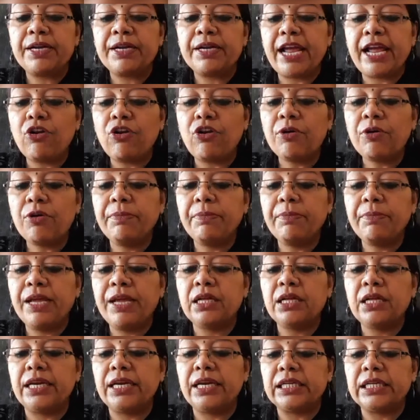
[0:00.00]
but cannot
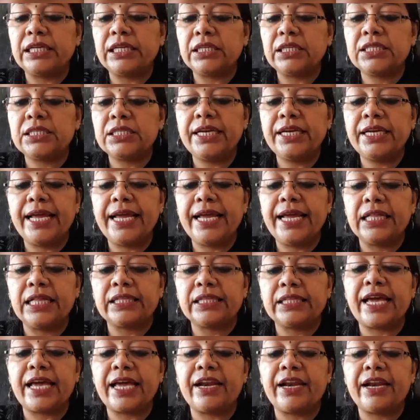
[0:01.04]
make the necessary
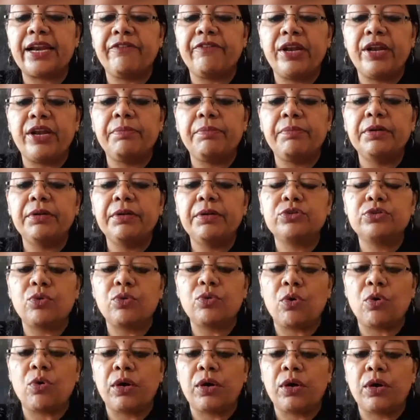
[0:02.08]
healthcare available
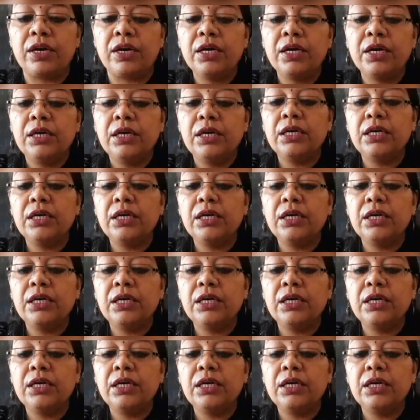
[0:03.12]
to all.